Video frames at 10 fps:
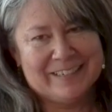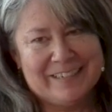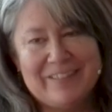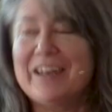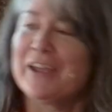
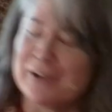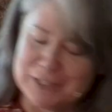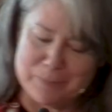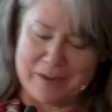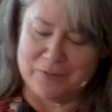And then I
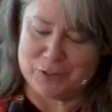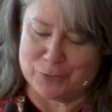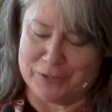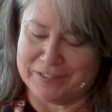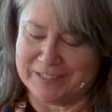also made the
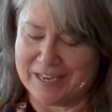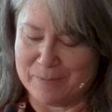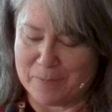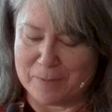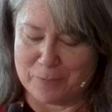choice to
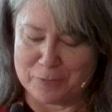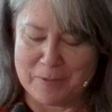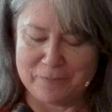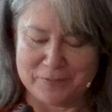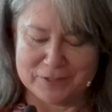keep up with
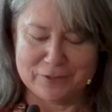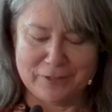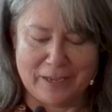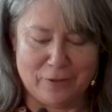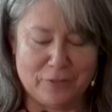my physical
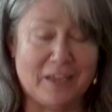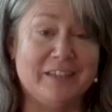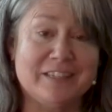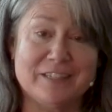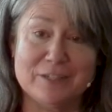health,
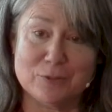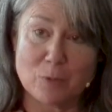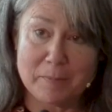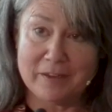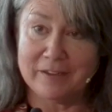hence the
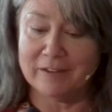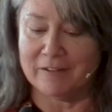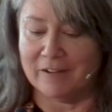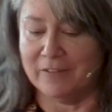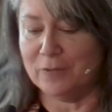swimming
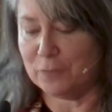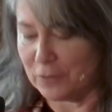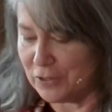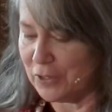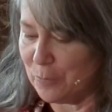on the
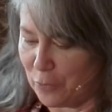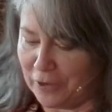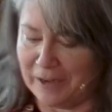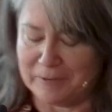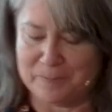frigid
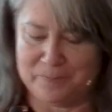morning.